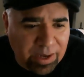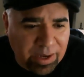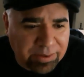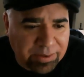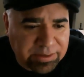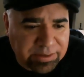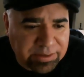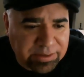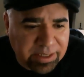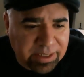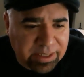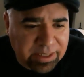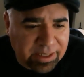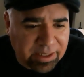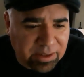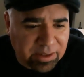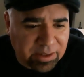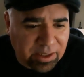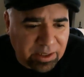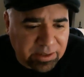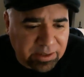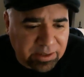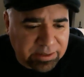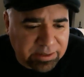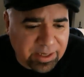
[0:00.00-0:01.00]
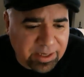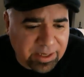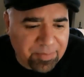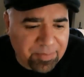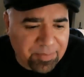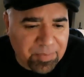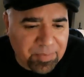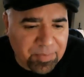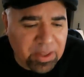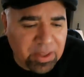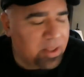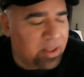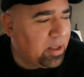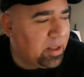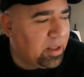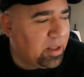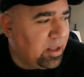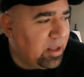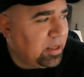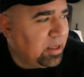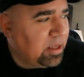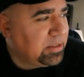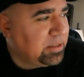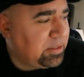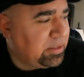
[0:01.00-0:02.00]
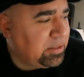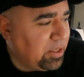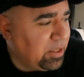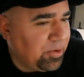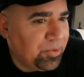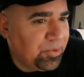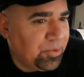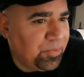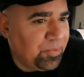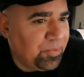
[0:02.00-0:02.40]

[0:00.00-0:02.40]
it's taking a long time. So